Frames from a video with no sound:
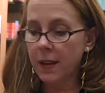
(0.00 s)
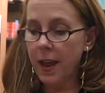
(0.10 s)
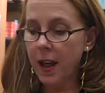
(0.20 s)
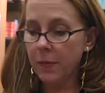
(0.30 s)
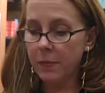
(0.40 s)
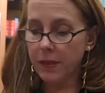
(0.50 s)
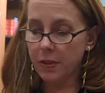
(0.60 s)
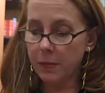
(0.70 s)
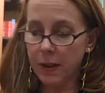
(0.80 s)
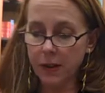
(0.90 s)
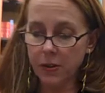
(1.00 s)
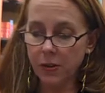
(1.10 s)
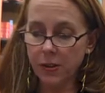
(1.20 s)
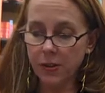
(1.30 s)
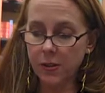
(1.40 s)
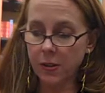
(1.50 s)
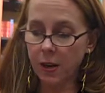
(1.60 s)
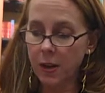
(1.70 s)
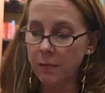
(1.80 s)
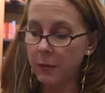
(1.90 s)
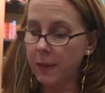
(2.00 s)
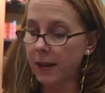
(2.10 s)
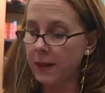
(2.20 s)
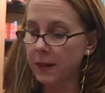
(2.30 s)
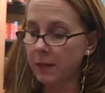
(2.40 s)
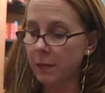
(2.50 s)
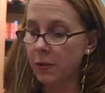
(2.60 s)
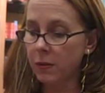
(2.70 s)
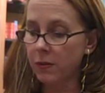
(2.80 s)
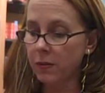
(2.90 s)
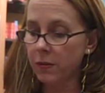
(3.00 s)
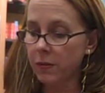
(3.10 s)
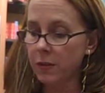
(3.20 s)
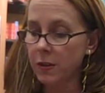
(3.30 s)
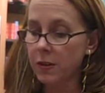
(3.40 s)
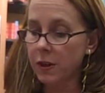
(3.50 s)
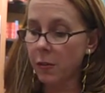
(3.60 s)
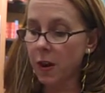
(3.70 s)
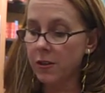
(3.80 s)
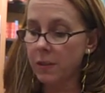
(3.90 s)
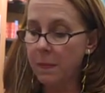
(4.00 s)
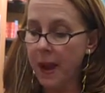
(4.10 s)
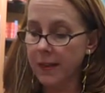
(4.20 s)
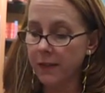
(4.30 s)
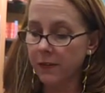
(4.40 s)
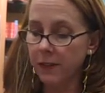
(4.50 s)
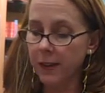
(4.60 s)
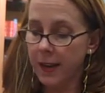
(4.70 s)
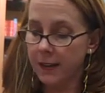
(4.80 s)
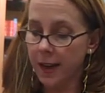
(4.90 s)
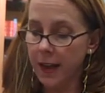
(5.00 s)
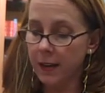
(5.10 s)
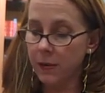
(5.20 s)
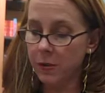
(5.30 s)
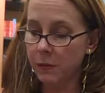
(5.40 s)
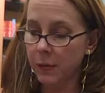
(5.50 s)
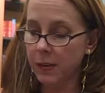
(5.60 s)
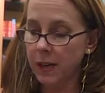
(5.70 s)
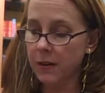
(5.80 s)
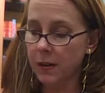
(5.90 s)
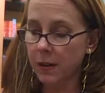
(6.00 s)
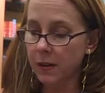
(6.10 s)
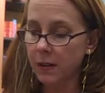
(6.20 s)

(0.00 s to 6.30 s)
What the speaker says: "Help me," she begged her sister, but Becca didn't move. She watched impassively as Hannah was pulled under.